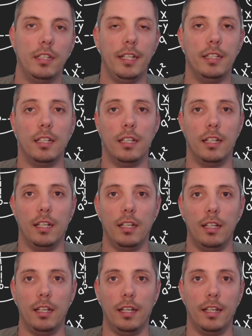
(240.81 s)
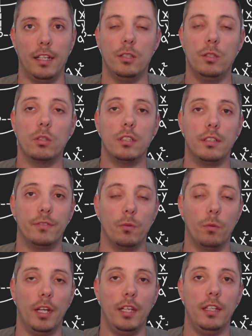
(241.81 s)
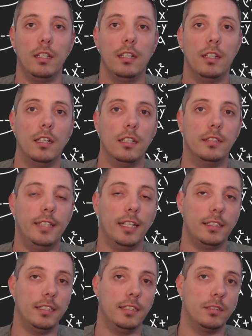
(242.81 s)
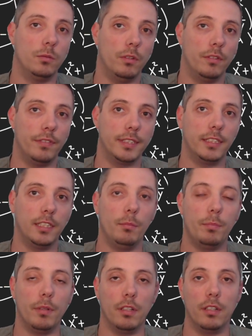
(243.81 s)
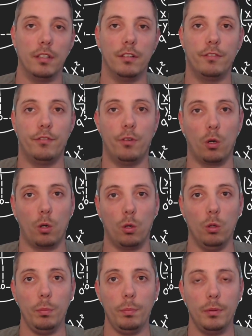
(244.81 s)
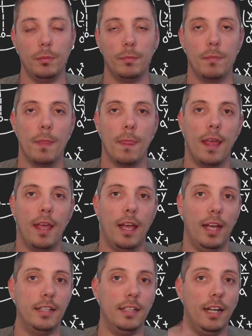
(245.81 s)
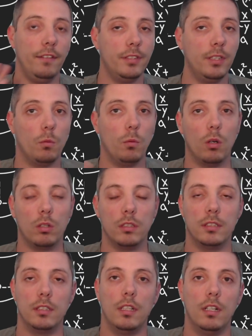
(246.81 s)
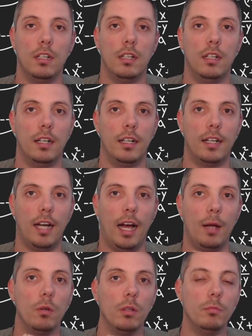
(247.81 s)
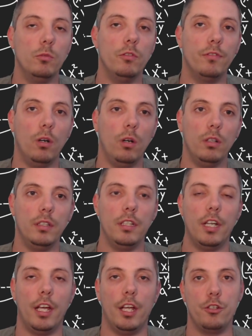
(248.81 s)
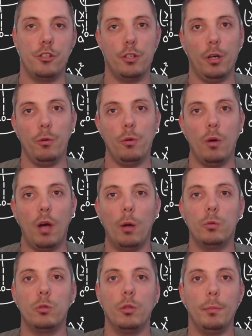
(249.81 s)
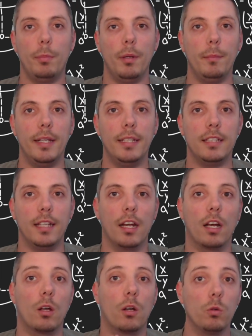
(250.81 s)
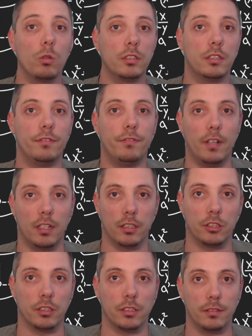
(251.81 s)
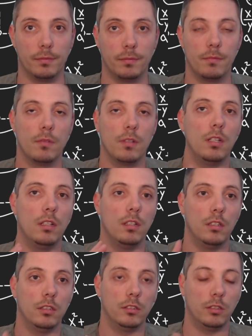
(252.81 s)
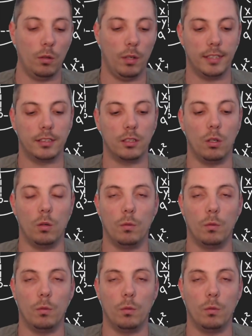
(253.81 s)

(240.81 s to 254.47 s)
in an eh, inductive way that is with a simple for loop and afterwards I will move on and show you how to implement a recursive function. So let's go.